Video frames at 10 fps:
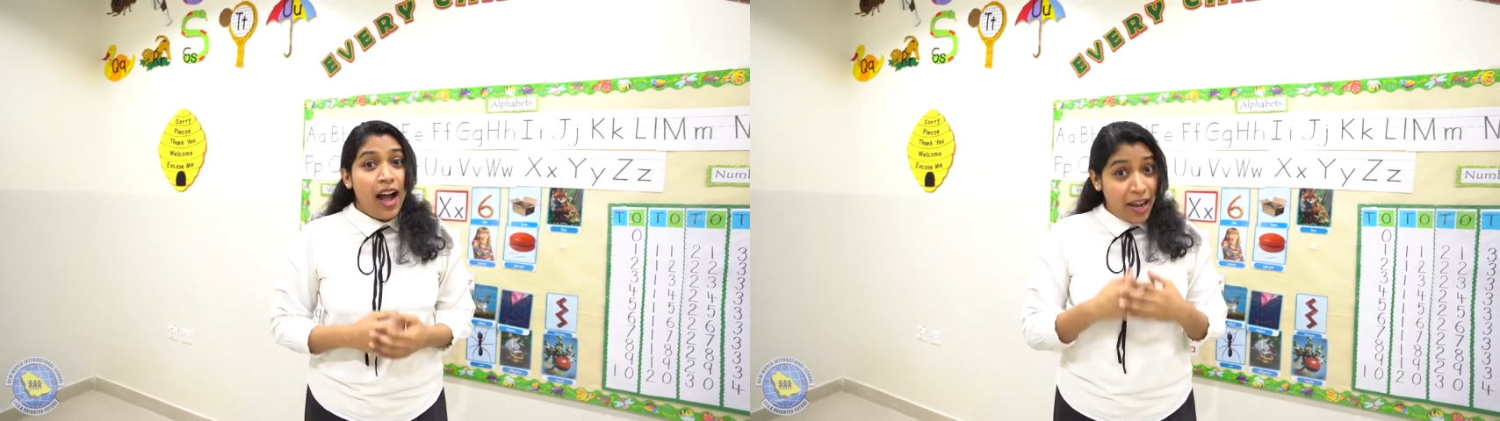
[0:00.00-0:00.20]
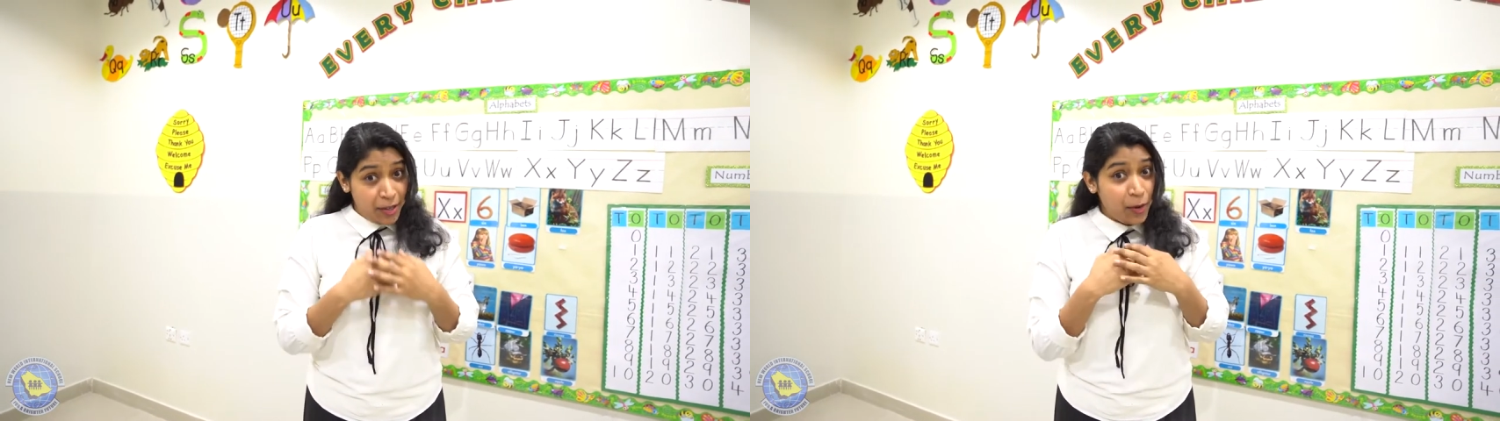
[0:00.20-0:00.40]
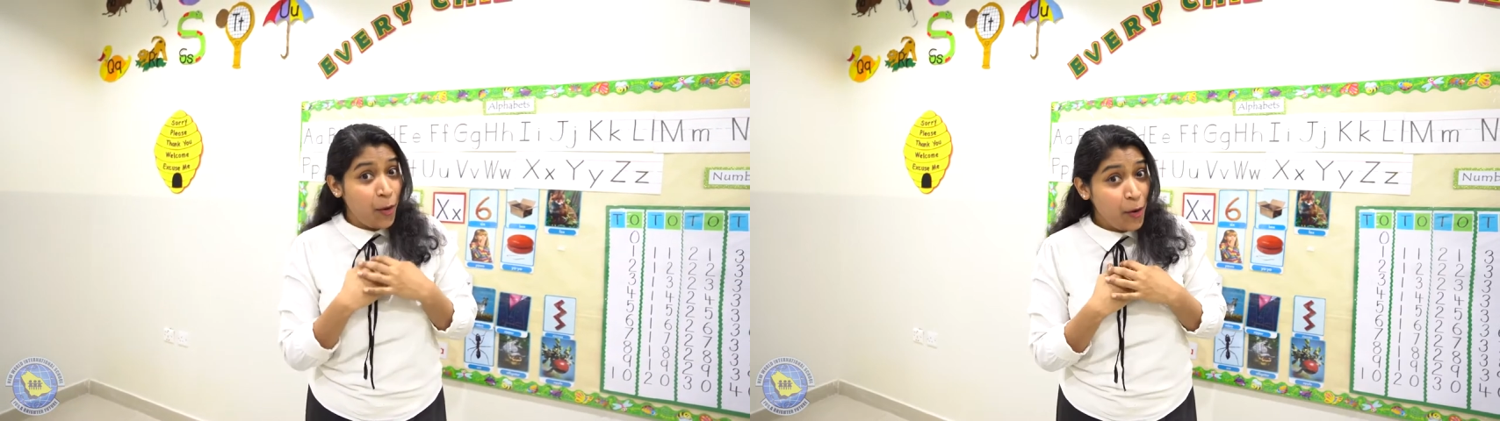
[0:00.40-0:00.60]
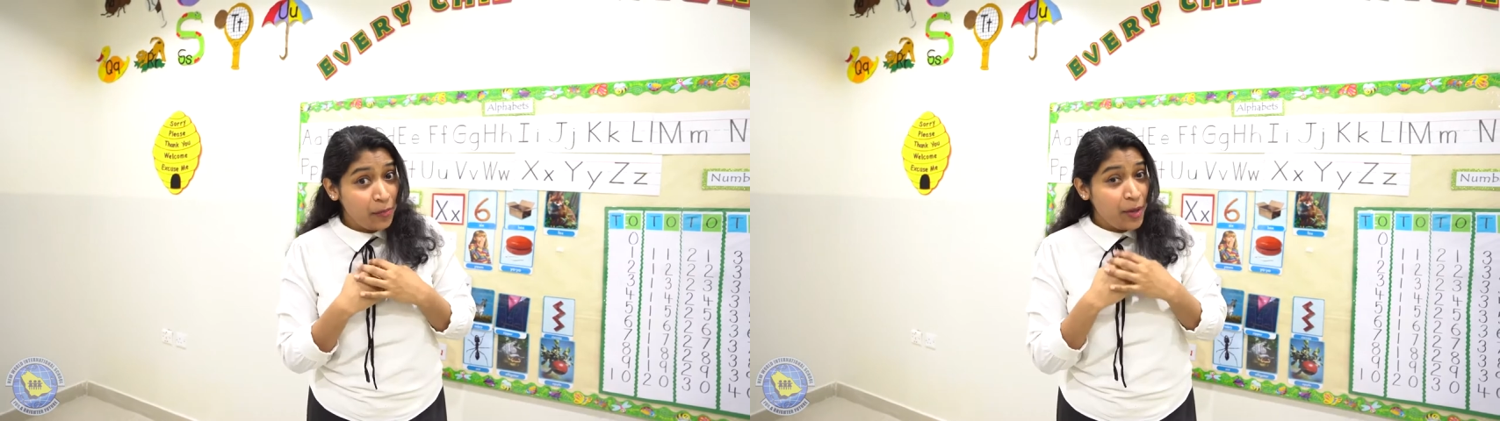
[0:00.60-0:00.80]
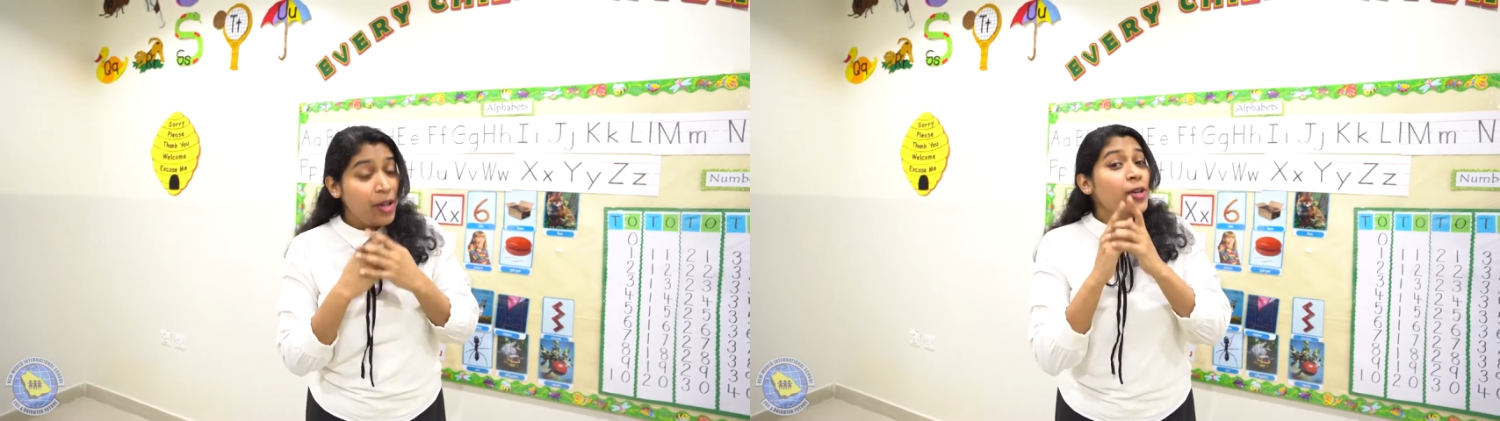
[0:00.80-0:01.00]
I
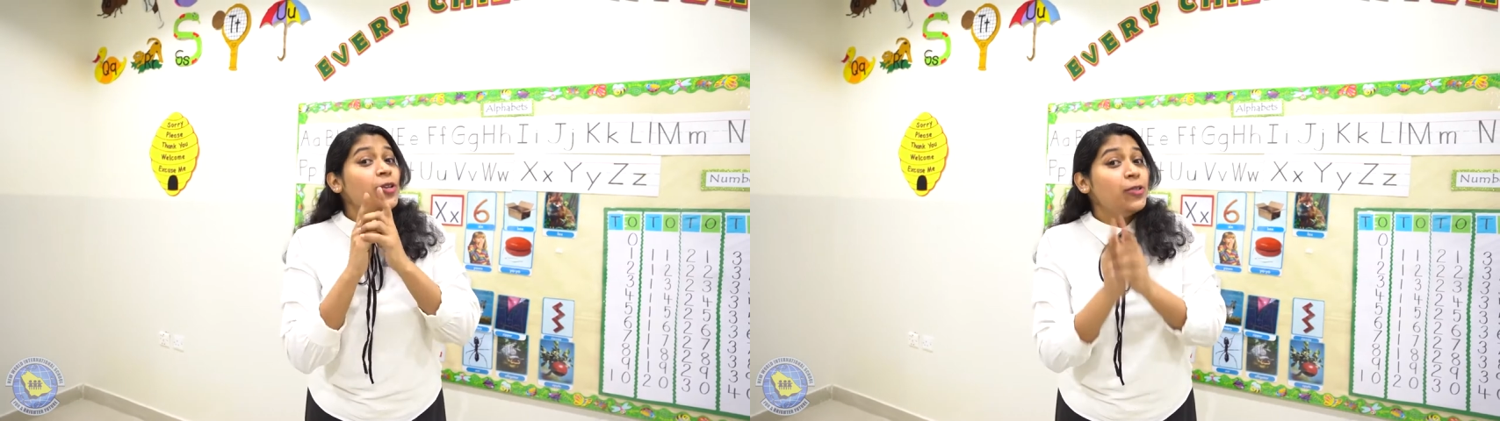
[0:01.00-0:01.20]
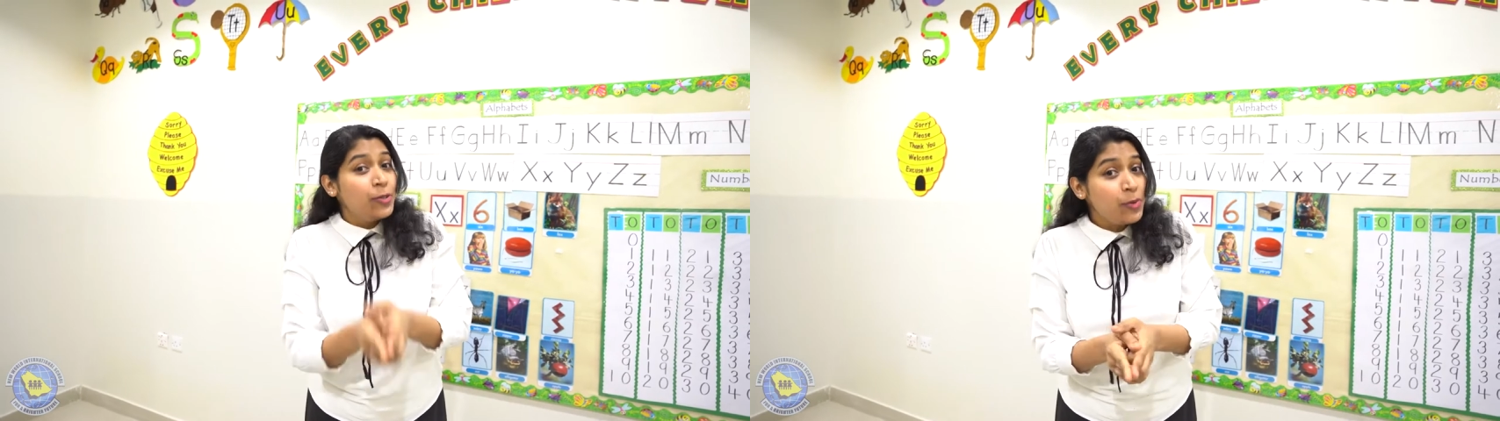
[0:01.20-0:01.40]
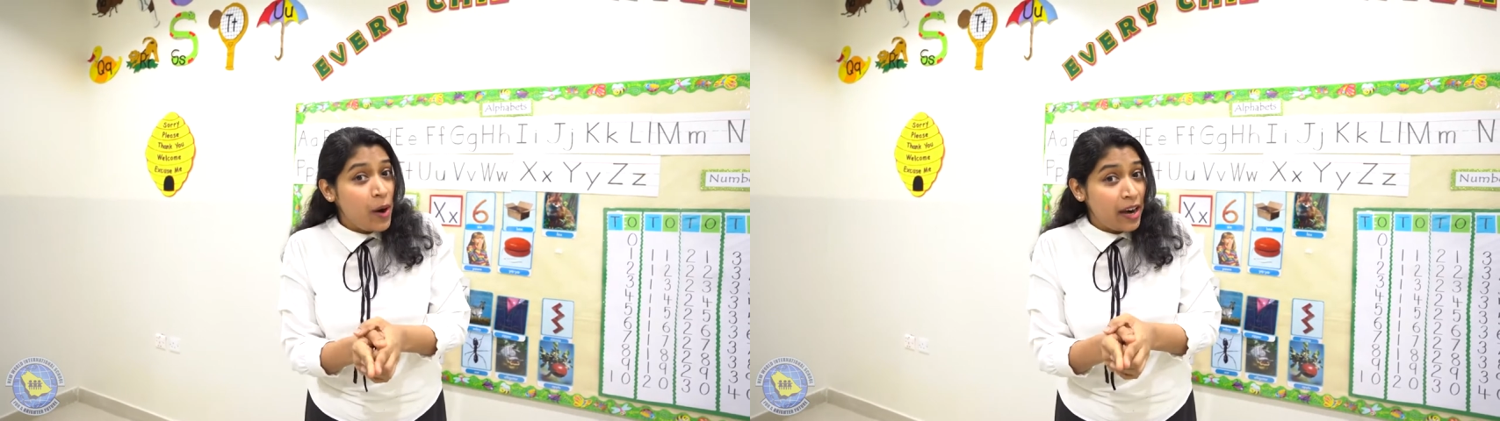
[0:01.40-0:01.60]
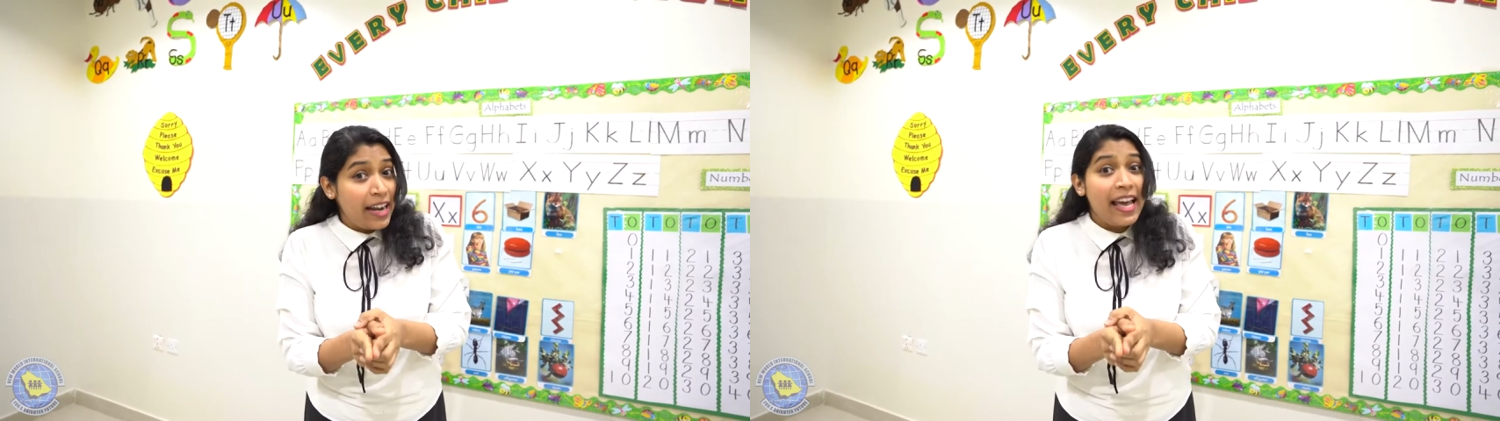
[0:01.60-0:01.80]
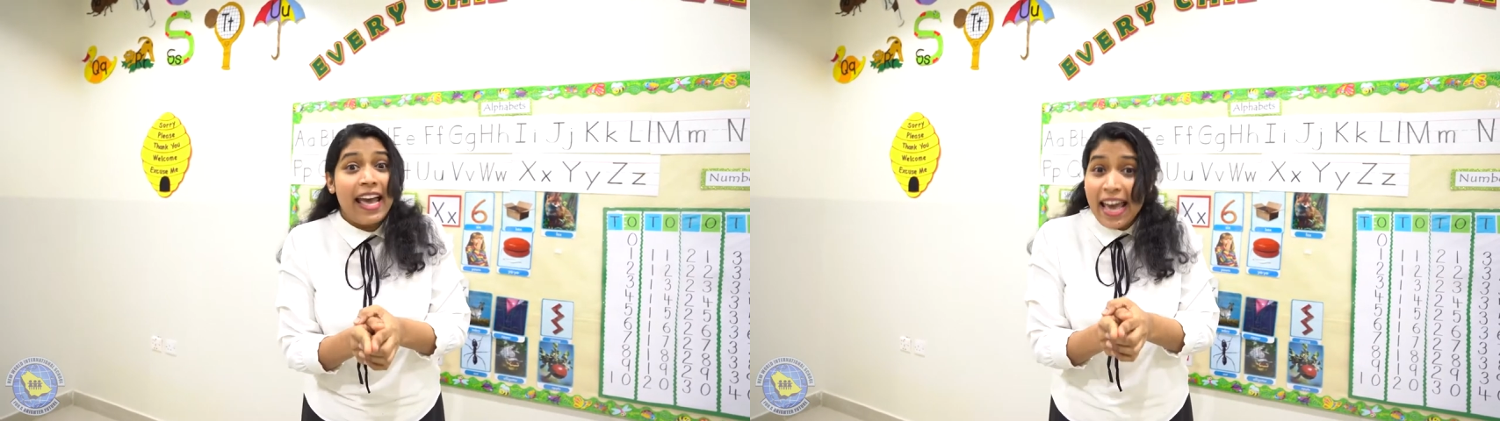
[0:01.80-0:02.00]
hope you are